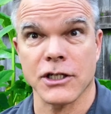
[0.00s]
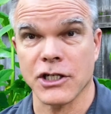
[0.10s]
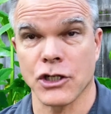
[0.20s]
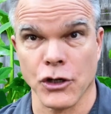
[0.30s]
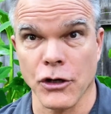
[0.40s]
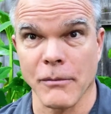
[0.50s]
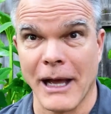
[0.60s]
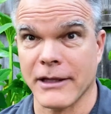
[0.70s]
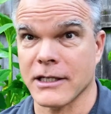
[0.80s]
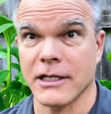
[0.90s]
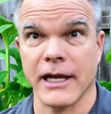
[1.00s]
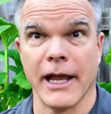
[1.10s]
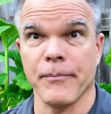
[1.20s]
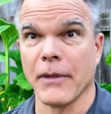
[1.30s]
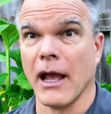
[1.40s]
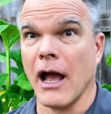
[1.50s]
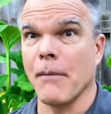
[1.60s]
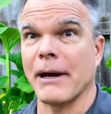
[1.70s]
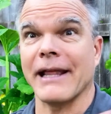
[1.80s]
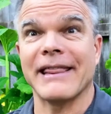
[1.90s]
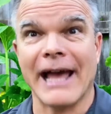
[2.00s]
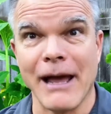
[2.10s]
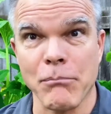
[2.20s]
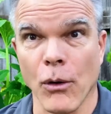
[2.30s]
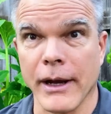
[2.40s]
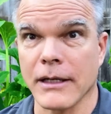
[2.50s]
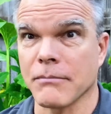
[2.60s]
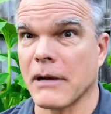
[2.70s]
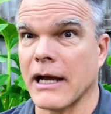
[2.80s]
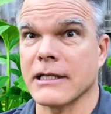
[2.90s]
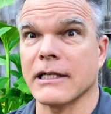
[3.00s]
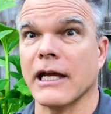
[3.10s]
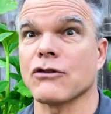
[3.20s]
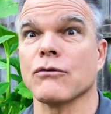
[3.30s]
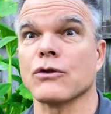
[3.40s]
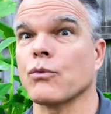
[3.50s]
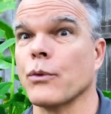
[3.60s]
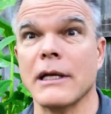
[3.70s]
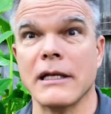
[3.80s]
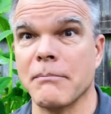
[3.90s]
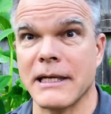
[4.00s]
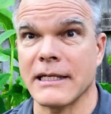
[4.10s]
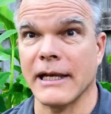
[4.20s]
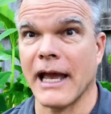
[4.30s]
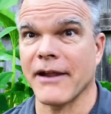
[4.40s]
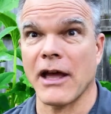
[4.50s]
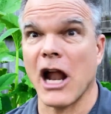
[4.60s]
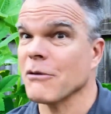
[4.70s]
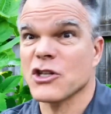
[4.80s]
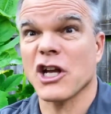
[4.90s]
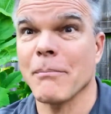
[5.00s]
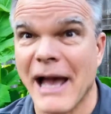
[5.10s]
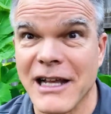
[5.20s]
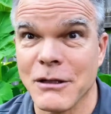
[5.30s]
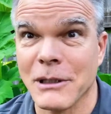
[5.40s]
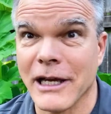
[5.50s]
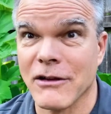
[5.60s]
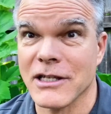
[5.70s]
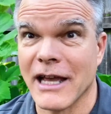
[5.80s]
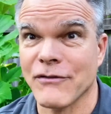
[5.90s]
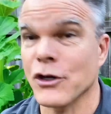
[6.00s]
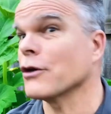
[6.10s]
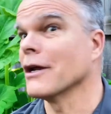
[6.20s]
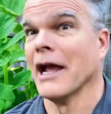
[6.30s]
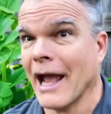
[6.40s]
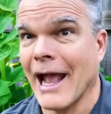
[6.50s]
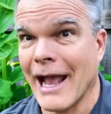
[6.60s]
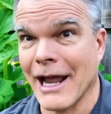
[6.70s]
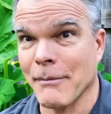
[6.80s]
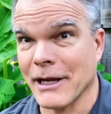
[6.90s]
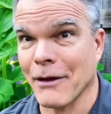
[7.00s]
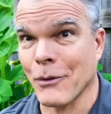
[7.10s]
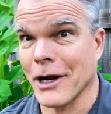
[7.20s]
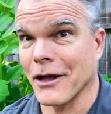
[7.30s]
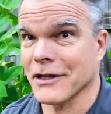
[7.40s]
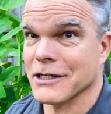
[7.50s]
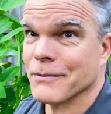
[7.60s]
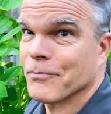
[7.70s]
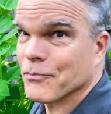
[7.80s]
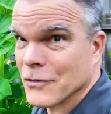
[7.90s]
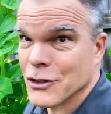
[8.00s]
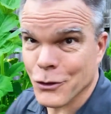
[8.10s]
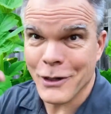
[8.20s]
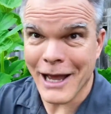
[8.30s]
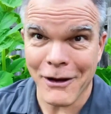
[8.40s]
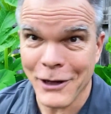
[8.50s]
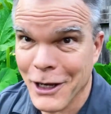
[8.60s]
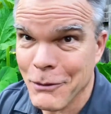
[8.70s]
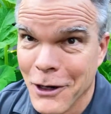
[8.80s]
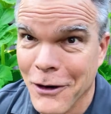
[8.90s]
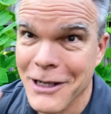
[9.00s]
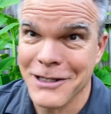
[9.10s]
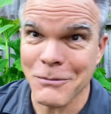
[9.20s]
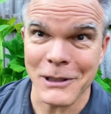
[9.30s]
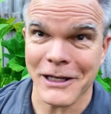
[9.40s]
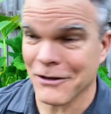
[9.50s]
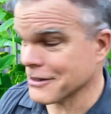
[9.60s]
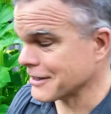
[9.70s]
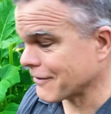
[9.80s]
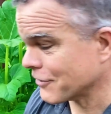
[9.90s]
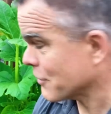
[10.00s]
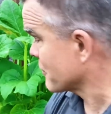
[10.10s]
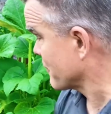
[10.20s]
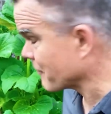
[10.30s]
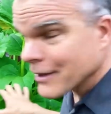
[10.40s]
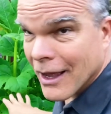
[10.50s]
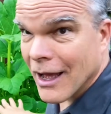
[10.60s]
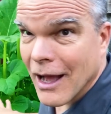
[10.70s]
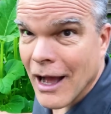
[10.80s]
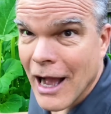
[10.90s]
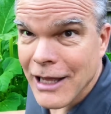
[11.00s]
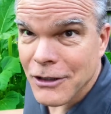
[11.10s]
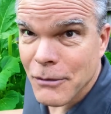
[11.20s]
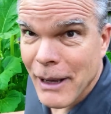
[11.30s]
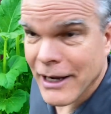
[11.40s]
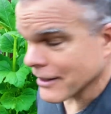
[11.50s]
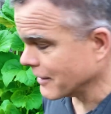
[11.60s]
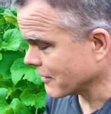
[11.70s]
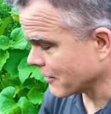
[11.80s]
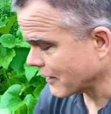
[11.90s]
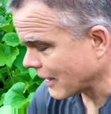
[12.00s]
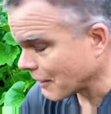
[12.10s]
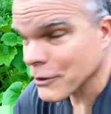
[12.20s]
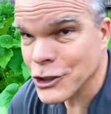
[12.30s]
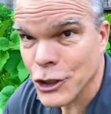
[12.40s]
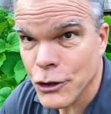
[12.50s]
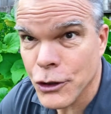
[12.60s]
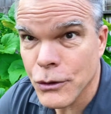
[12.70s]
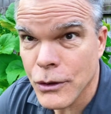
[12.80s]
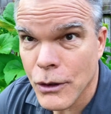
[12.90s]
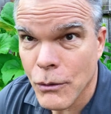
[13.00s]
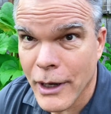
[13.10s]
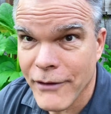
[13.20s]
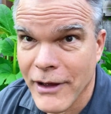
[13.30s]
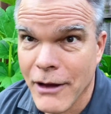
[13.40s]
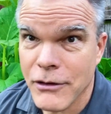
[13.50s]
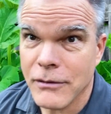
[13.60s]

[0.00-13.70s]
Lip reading: journal about this today. But at that point, my schedule was really busy, and I thought I'll just come back a little bit later this afternoon, and I'm going to get right on this. So now here we are. It's a little bit later this afternoon. I look back in here and I want to show you what I found.